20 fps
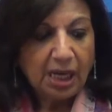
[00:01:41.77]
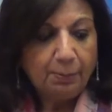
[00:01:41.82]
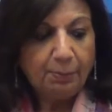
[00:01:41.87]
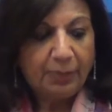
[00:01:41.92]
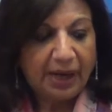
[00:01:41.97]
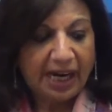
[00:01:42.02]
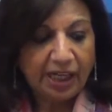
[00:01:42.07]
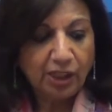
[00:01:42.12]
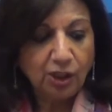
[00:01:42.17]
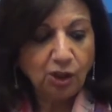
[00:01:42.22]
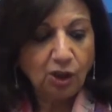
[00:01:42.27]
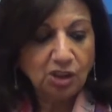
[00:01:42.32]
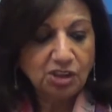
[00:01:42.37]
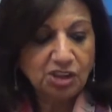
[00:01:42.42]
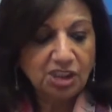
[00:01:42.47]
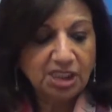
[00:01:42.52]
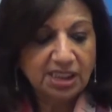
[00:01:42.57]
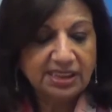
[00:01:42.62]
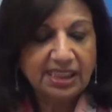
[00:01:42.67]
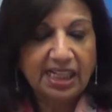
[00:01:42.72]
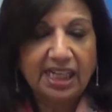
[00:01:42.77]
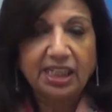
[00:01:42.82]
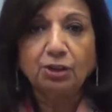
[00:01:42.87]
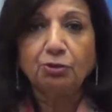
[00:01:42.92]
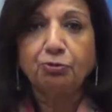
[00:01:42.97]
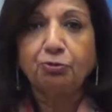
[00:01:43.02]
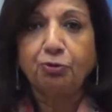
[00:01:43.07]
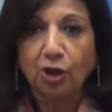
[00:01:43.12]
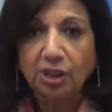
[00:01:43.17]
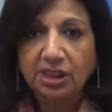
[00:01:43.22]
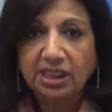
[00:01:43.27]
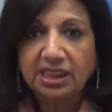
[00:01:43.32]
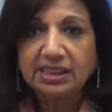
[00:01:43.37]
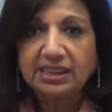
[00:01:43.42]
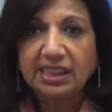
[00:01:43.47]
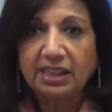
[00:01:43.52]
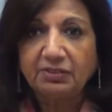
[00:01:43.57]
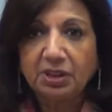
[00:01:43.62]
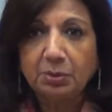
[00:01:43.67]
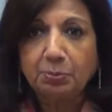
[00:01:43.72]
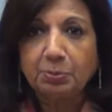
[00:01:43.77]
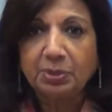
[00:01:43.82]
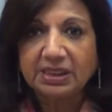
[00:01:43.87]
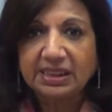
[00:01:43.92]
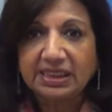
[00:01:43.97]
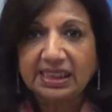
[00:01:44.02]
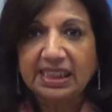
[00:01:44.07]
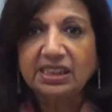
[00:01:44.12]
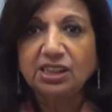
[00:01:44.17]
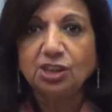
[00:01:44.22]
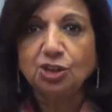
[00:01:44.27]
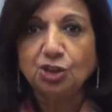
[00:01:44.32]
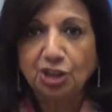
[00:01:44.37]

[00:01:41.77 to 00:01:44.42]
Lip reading: Biologics had a 47%